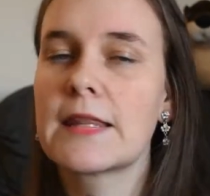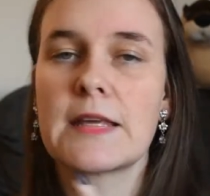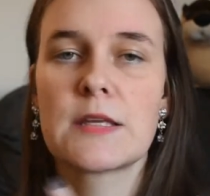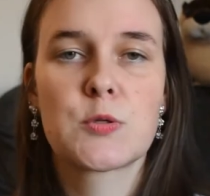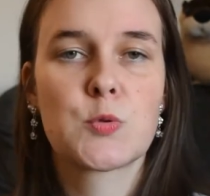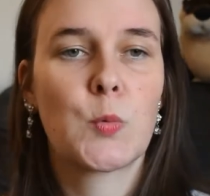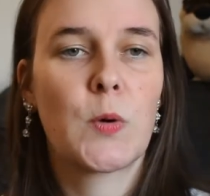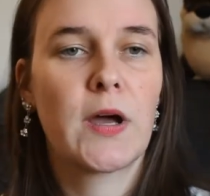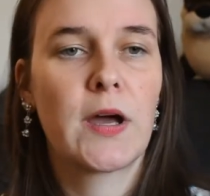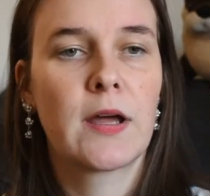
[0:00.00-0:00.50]

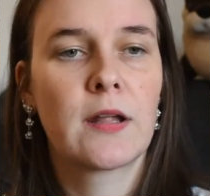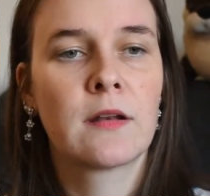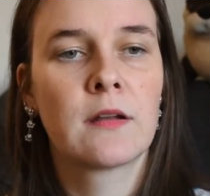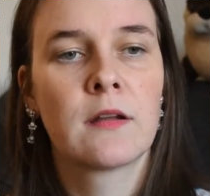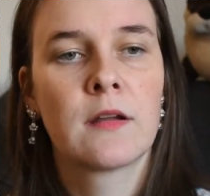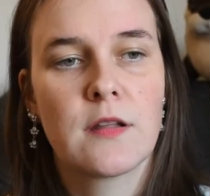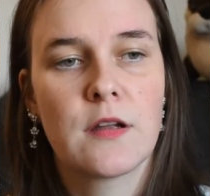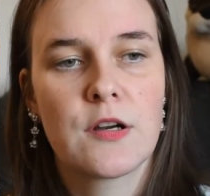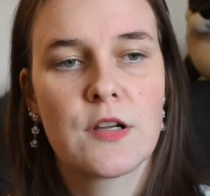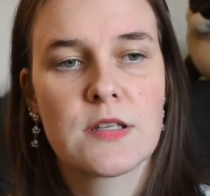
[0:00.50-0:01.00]
this one,
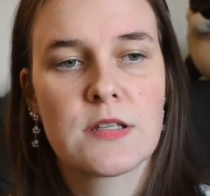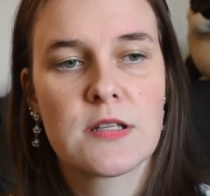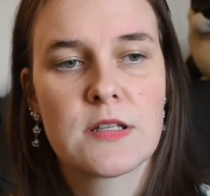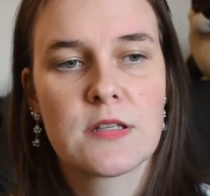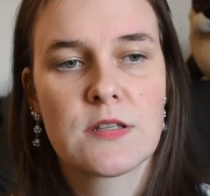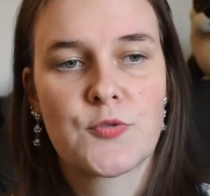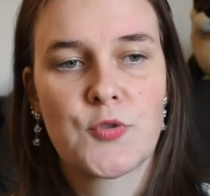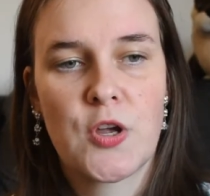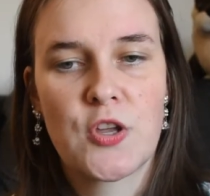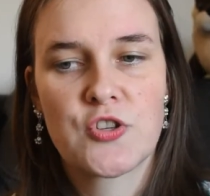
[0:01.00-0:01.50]
there is
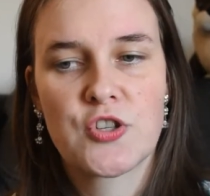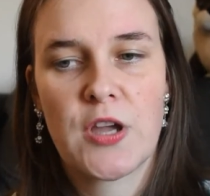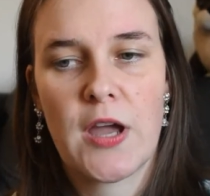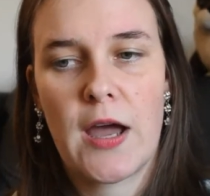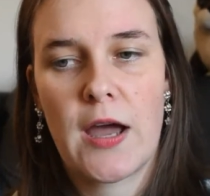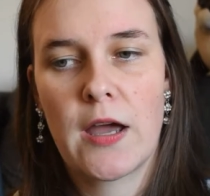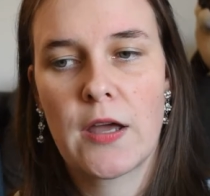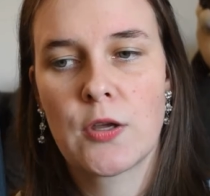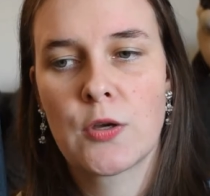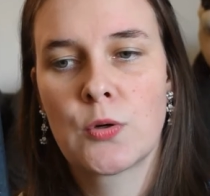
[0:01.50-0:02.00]
this strange
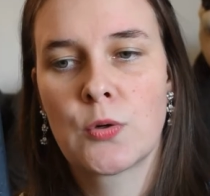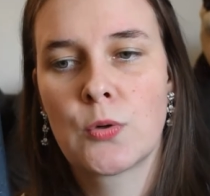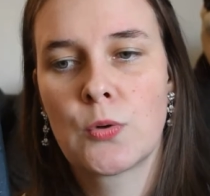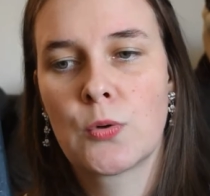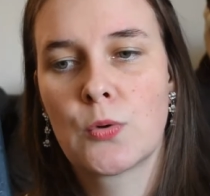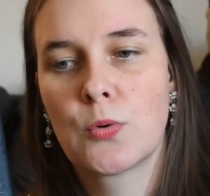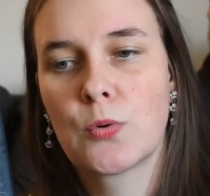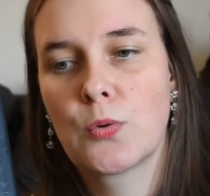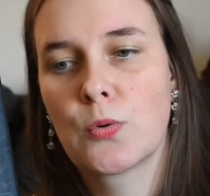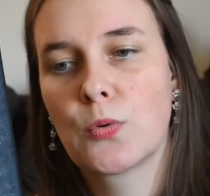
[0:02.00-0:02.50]
guy
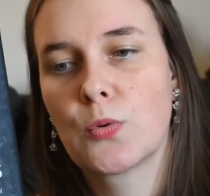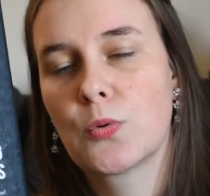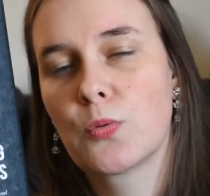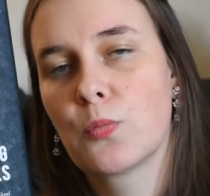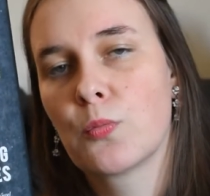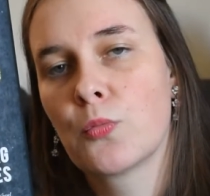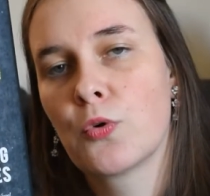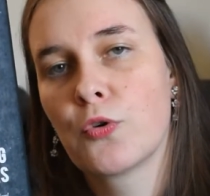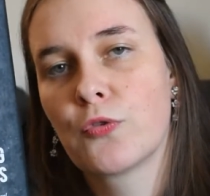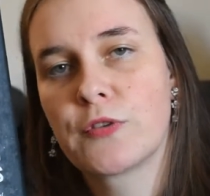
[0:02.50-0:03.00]

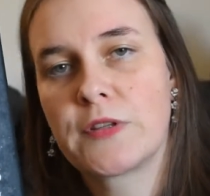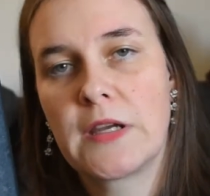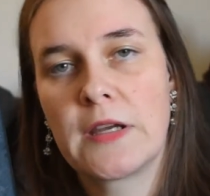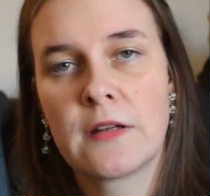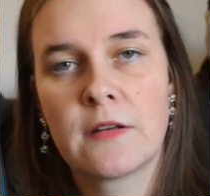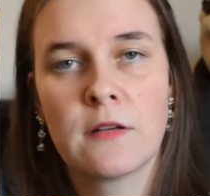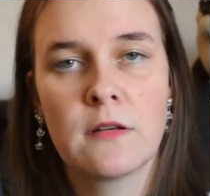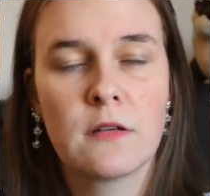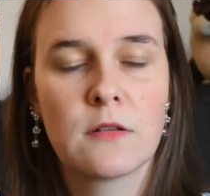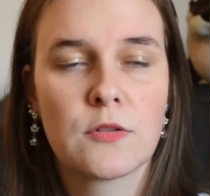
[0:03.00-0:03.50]
who moved
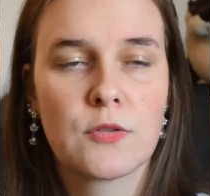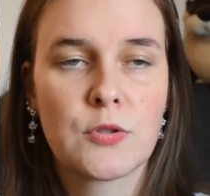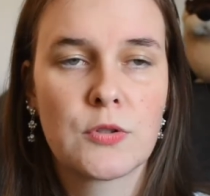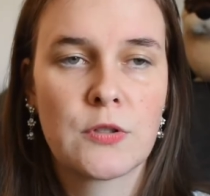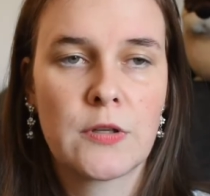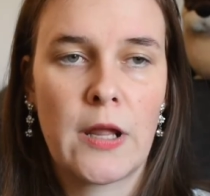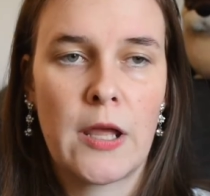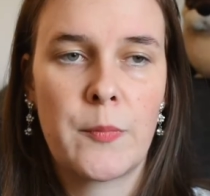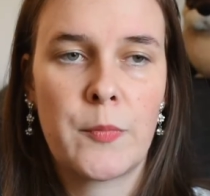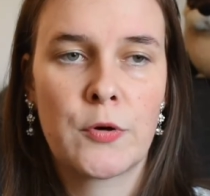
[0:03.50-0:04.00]
in to
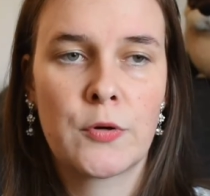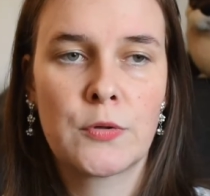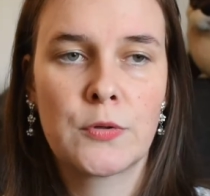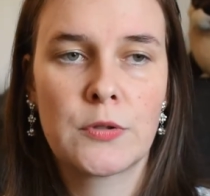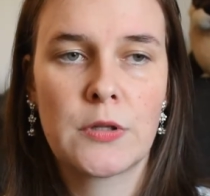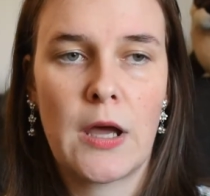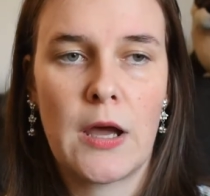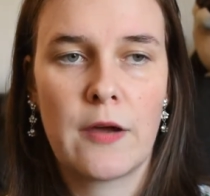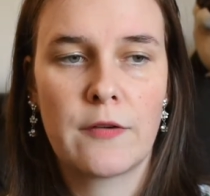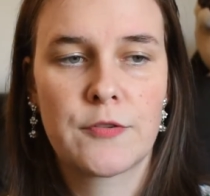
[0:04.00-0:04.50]
the
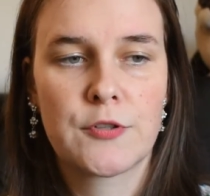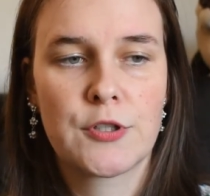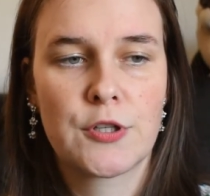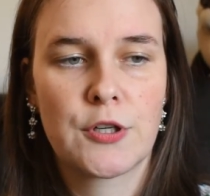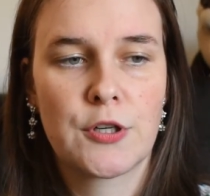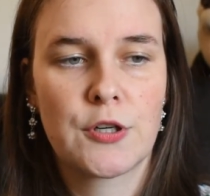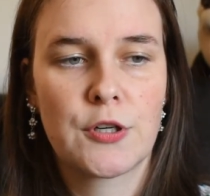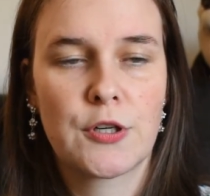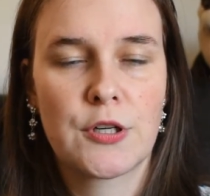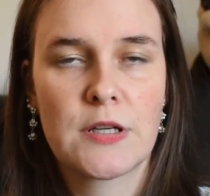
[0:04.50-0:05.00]
neighborhood
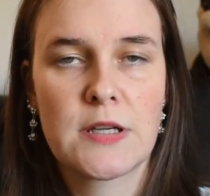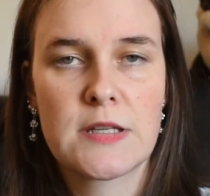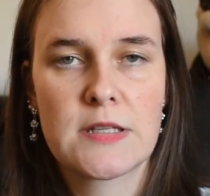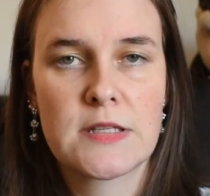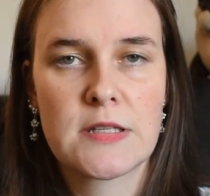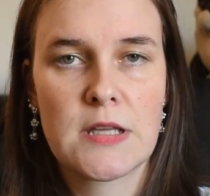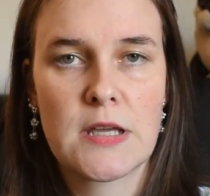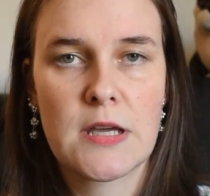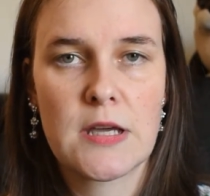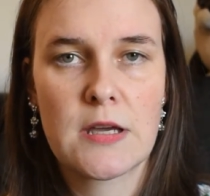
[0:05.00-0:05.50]
after
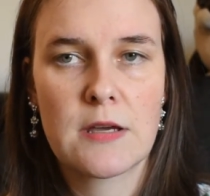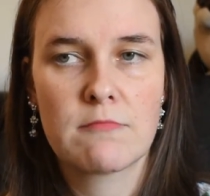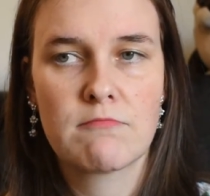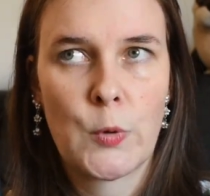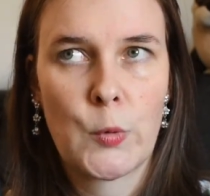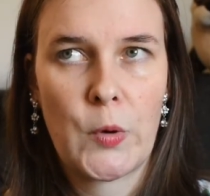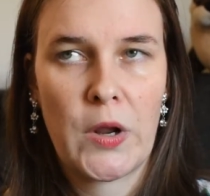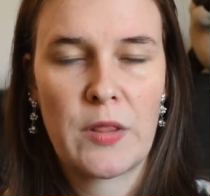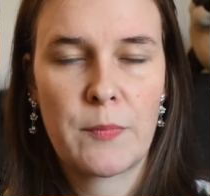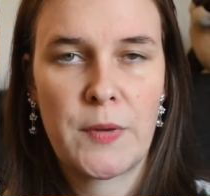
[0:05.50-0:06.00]
his
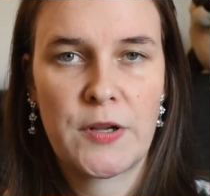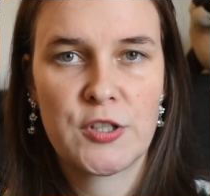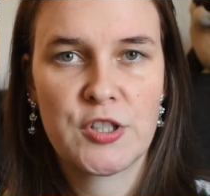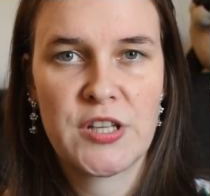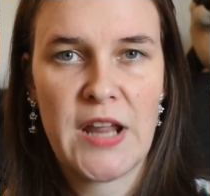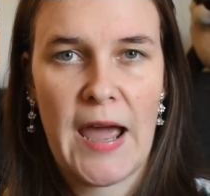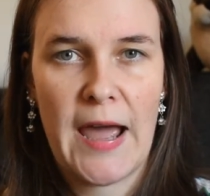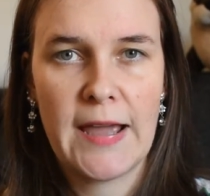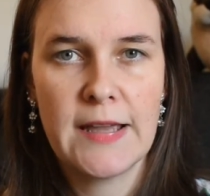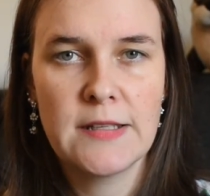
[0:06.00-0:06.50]
grandmother
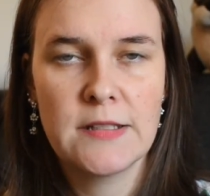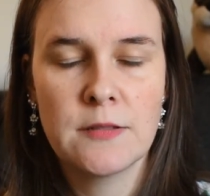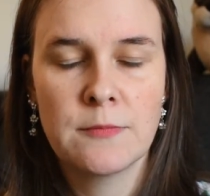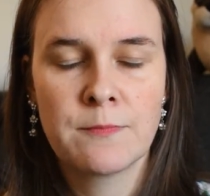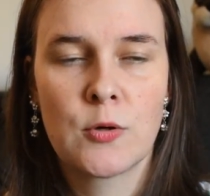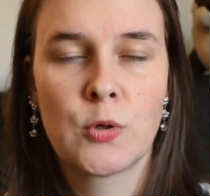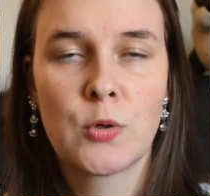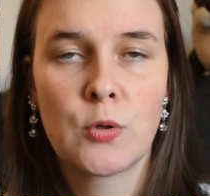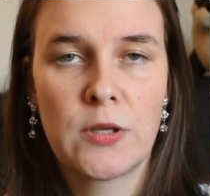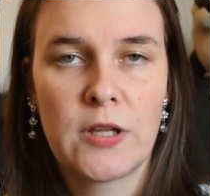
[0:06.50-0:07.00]
died,
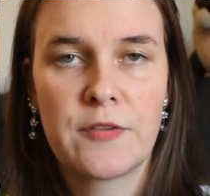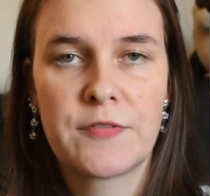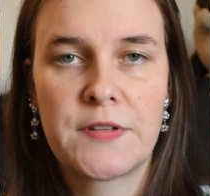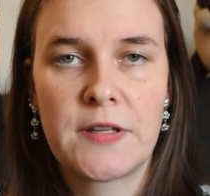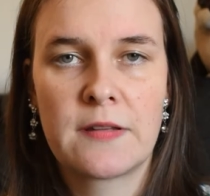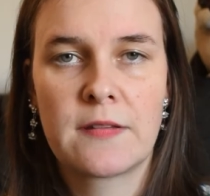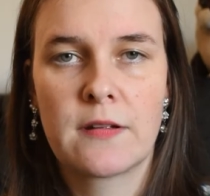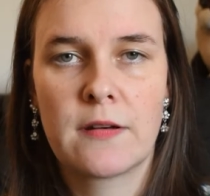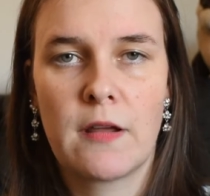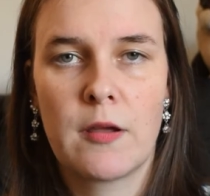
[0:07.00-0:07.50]
who lived
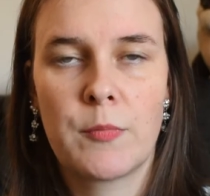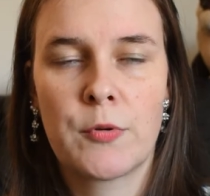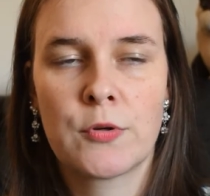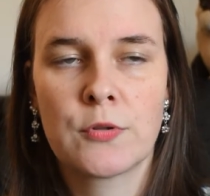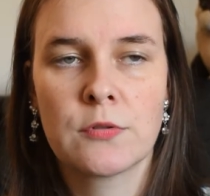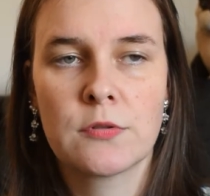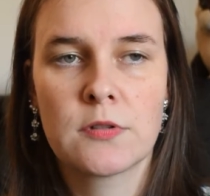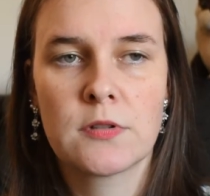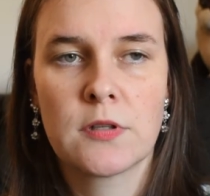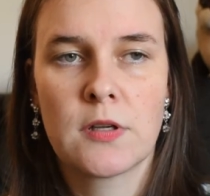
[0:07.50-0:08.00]
in the
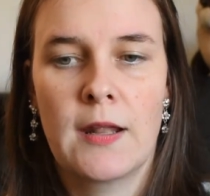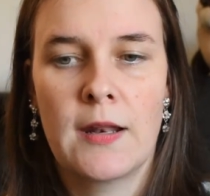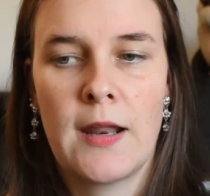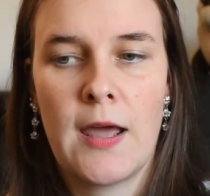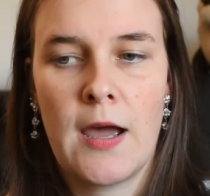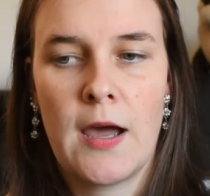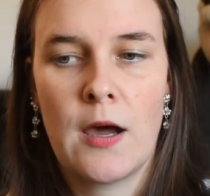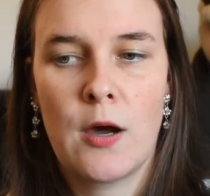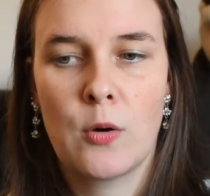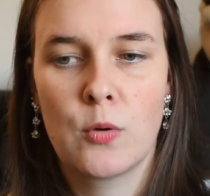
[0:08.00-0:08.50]
neighborhood, and
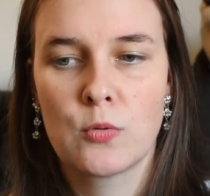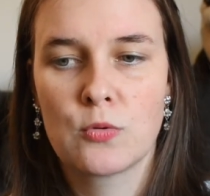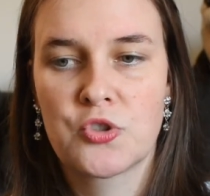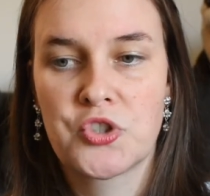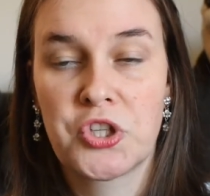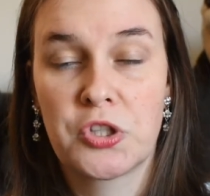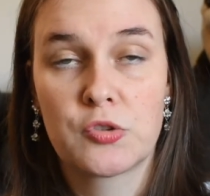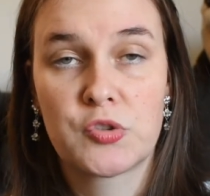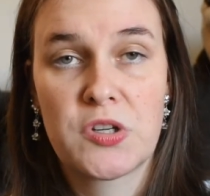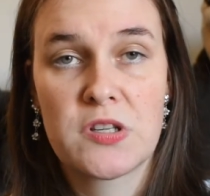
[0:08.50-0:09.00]
now
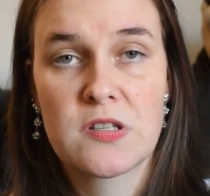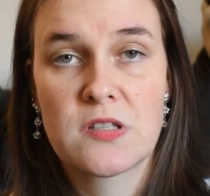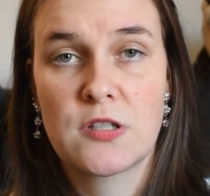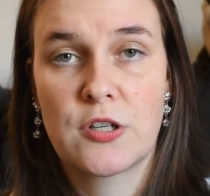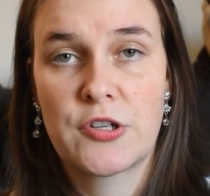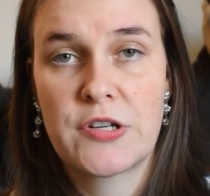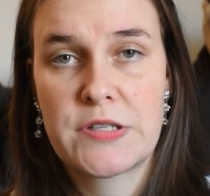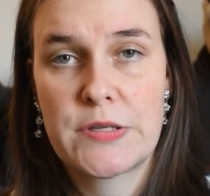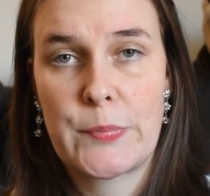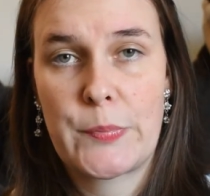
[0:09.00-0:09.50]
children
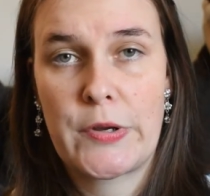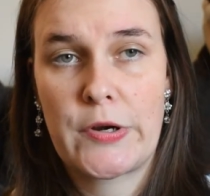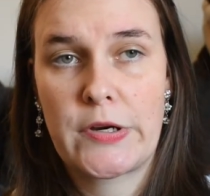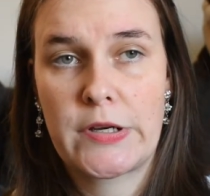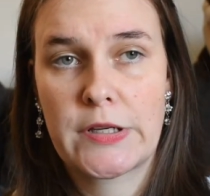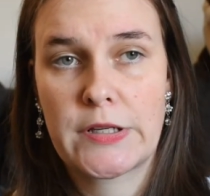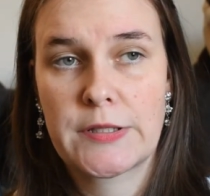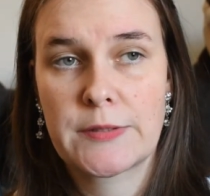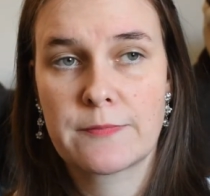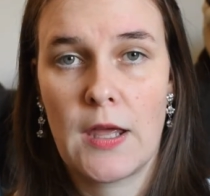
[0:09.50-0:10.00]
start
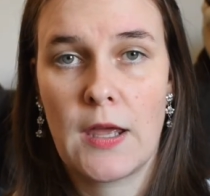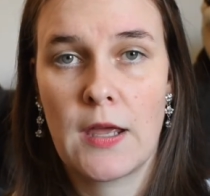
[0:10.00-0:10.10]
disappearing.